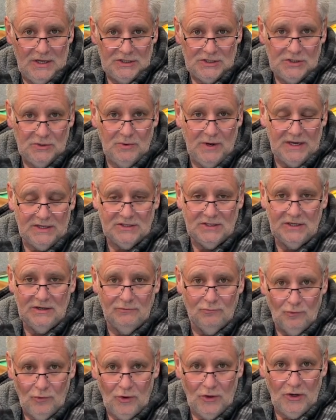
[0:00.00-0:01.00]
to actually
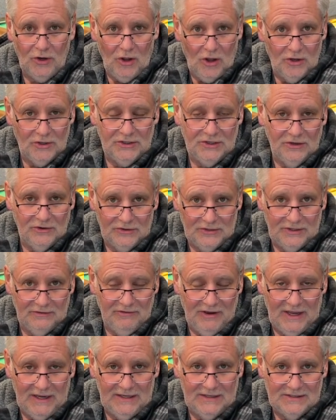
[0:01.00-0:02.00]
run on your
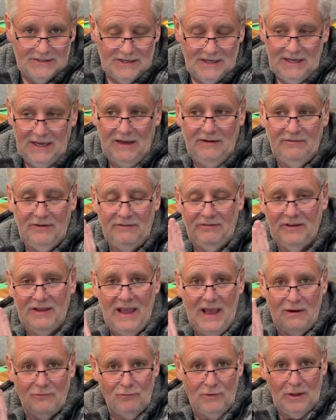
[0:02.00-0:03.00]
device. Even if you
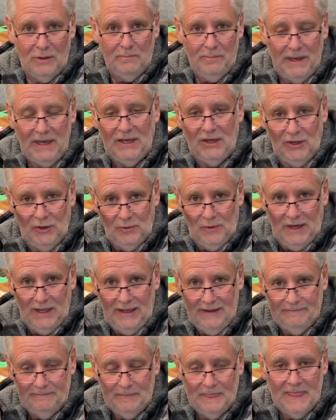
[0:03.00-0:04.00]
get a real big
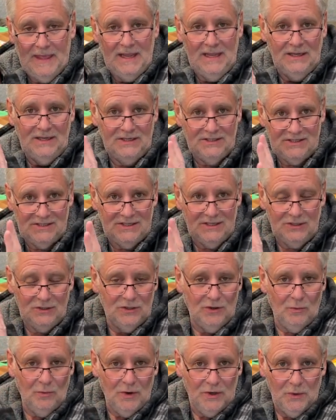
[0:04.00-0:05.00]
unit, you still
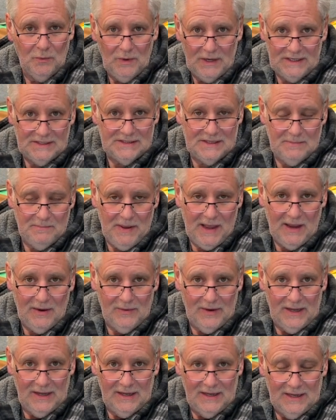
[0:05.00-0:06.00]
don't want to waste the
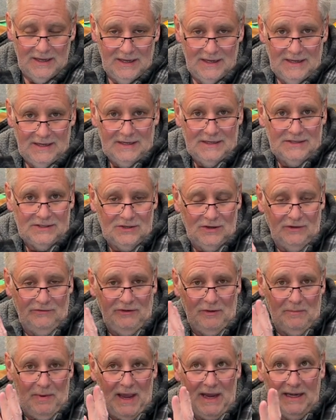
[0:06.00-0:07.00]
power. So if
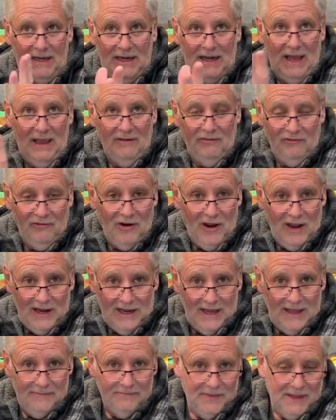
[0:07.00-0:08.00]
you're buying an air
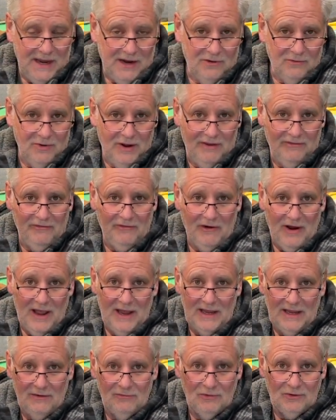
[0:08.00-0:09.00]
fryer, our air
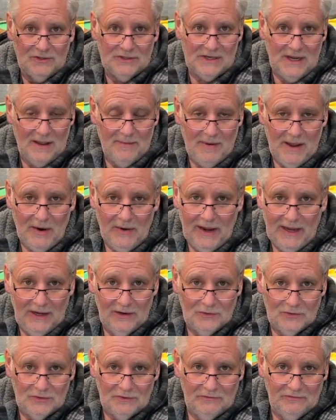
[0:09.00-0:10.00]
fryer runs at about
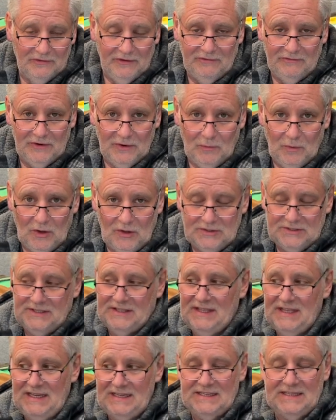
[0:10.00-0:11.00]
850 watts.
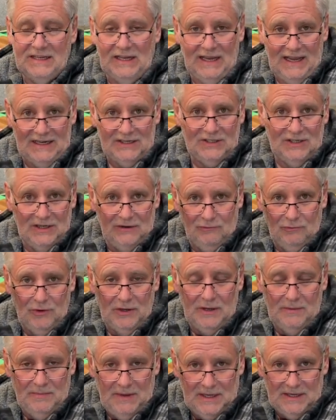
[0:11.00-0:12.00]
This will actually run
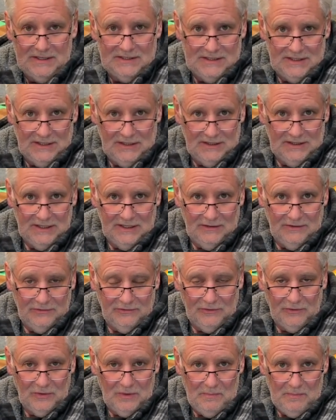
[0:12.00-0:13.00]
it because it'll deal
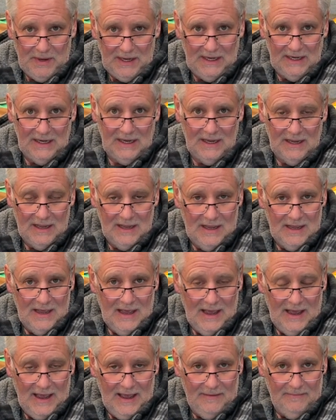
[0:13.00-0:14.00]
through the peak
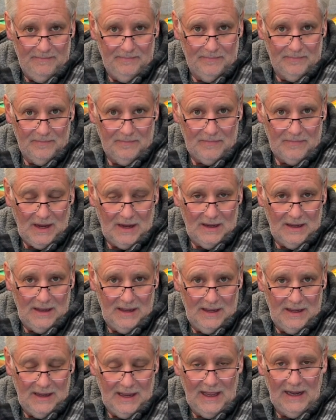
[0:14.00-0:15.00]
um,
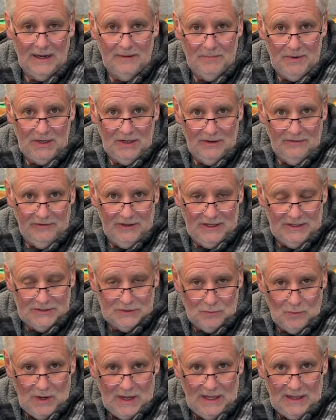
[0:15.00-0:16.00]
uh, element of it
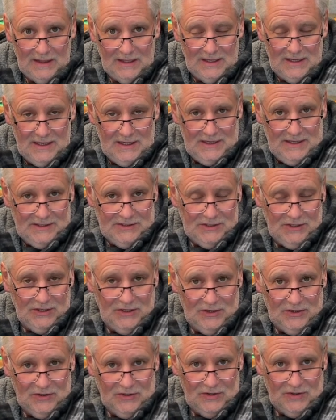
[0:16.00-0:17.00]
as well.
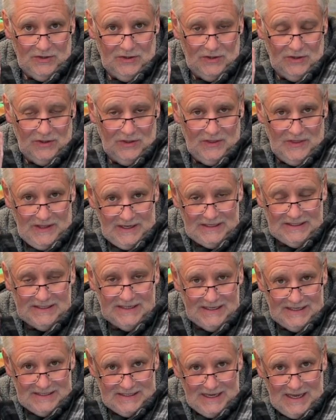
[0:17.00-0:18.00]
So this
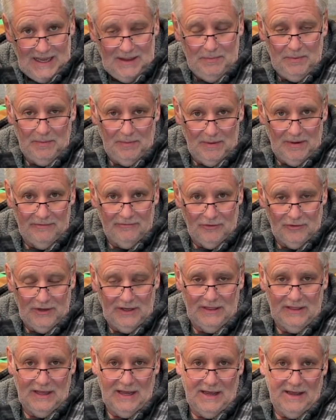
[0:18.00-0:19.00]
is capable of
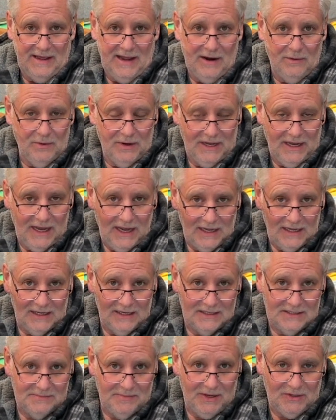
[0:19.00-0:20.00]
running that. Our kettle
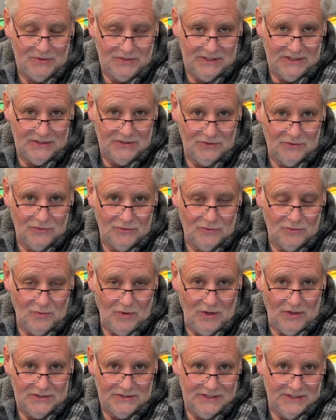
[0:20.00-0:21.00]
is about 600
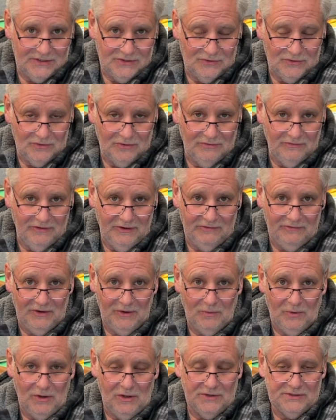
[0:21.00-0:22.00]
watts, 650
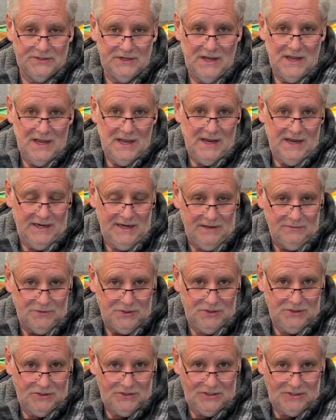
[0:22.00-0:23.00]
watts, and our
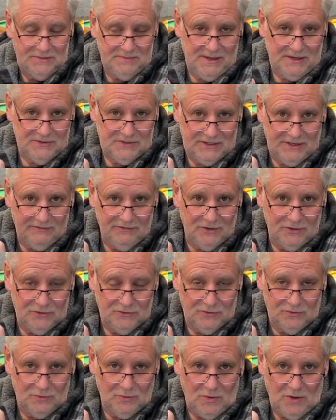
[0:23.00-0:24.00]
toaster is about
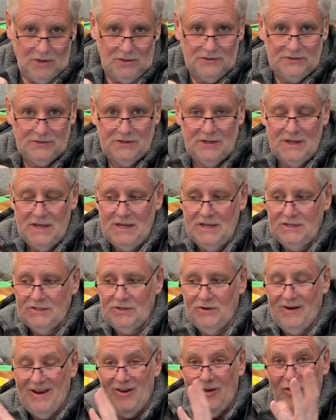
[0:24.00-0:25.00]
700 watts.
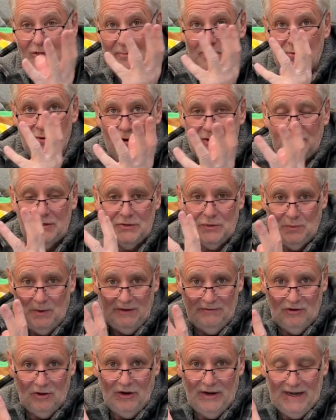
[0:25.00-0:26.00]
So all the products
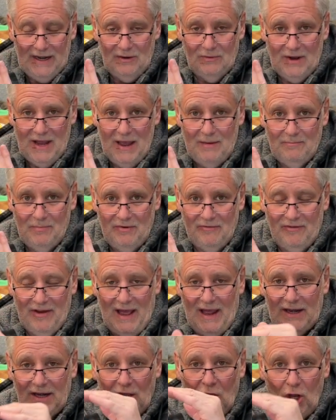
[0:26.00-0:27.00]
we've got in our camper
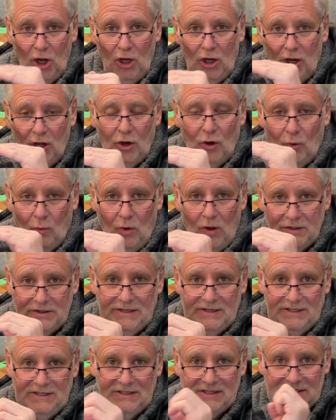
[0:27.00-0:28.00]
van are low
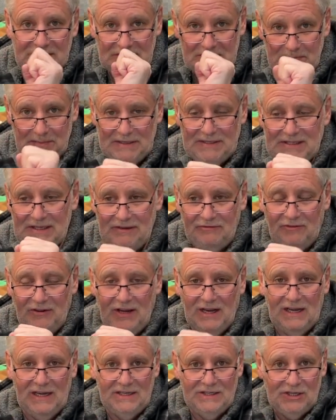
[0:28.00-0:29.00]
wattage,
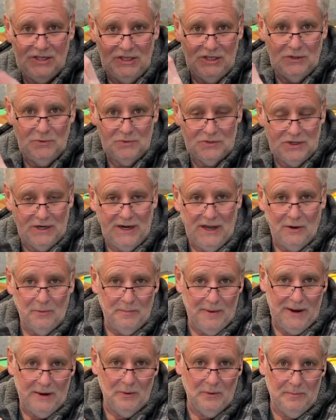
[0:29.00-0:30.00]
specifically to use on our
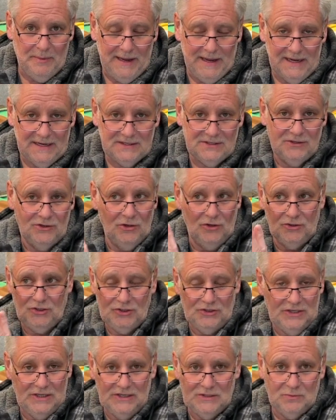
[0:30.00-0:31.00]
power packs. Not
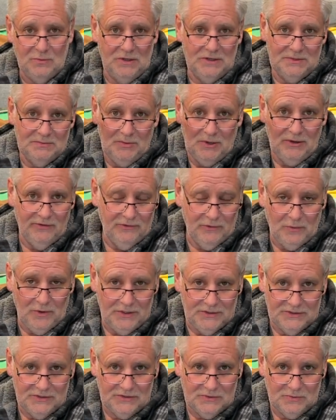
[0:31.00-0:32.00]
just this one's, but other
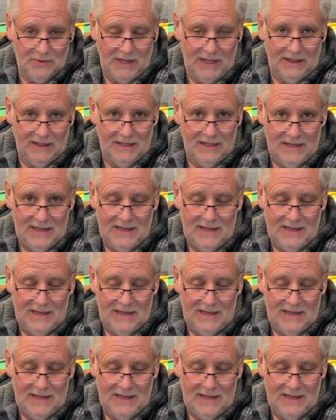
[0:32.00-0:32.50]
ones as well.